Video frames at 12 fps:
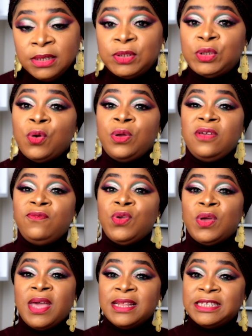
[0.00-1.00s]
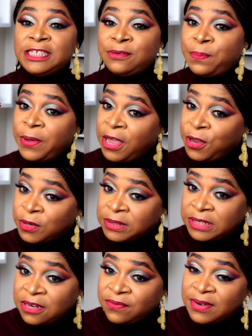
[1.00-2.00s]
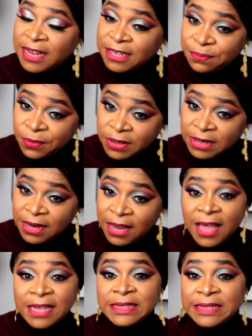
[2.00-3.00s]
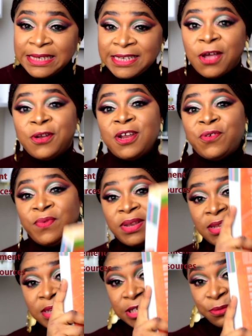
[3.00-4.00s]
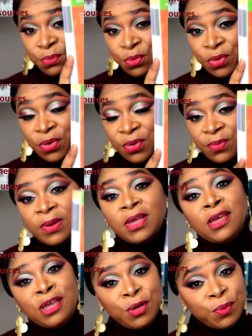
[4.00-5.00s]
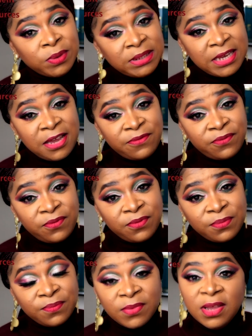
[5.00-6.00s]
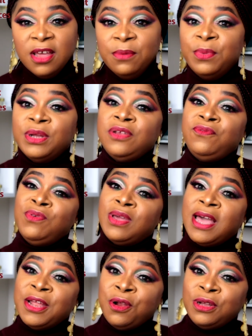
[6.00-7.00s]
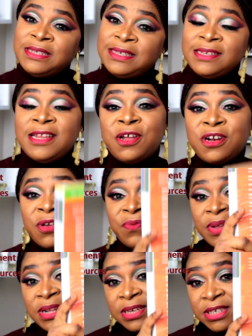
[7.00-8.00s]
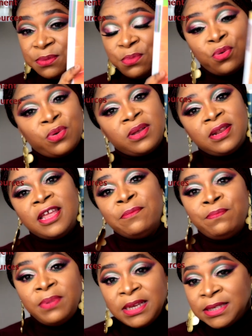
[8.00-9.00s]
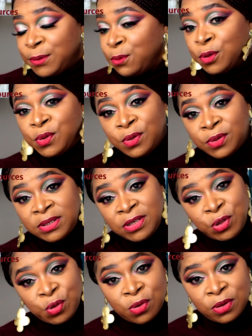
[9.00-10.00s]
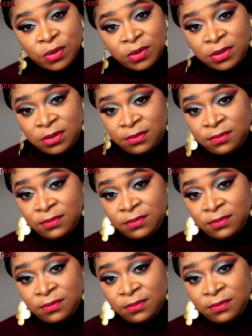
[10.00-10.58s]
So if you can spare yourself that money and sit down and read this book, you will save. But if you cannot sit down and read this book, then please go to those instructors.